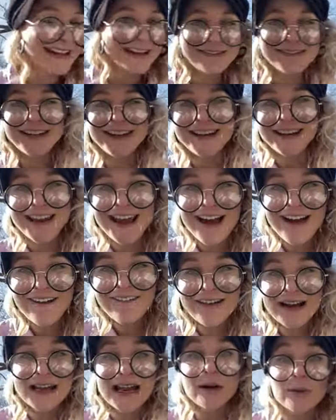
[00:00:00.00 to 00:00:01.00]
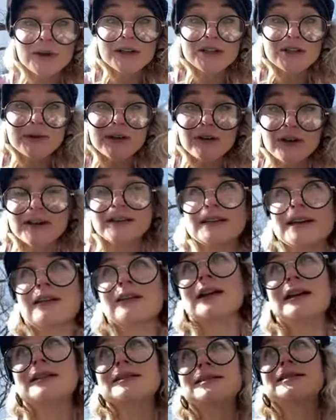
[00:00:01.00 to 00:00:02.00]
let me know and I wish you a great day.
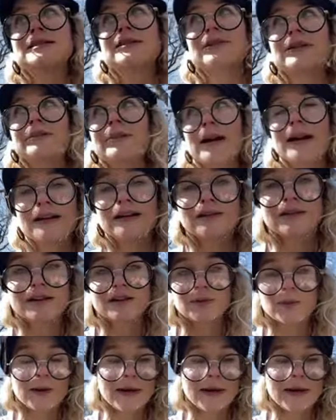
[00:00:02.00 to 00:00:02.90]
Okay, this is a reminder as